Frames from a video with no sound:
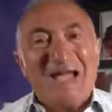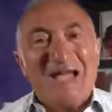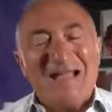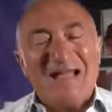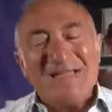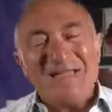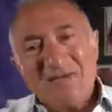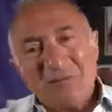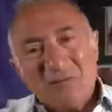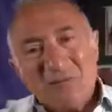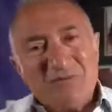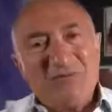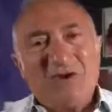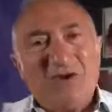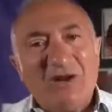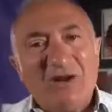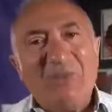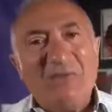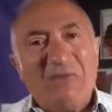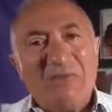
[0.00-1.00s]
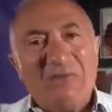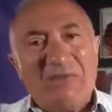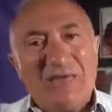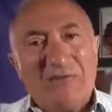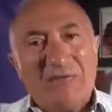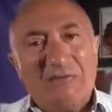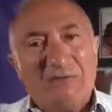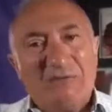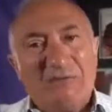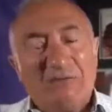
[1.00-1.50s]
And so we've got to be
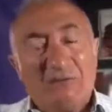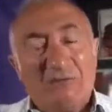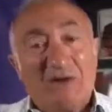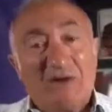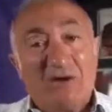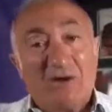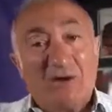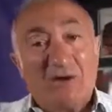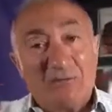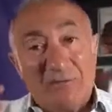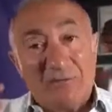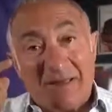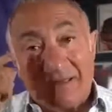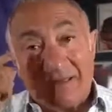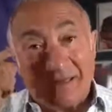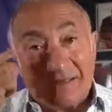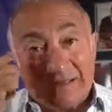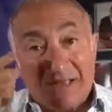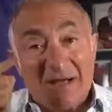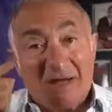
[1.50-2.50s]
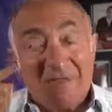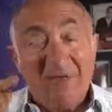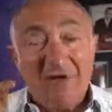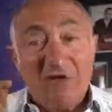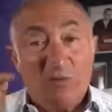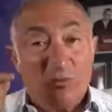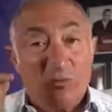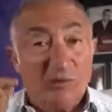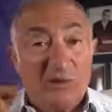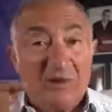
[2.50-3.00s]
people that really kind of make a
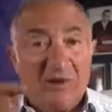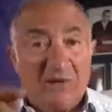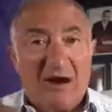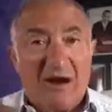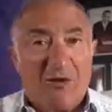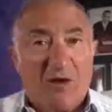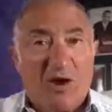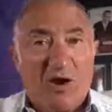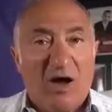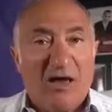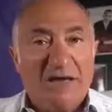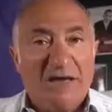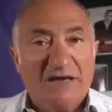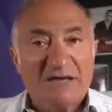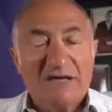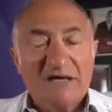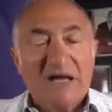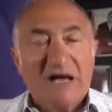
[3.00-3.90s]
covenant with our eyes.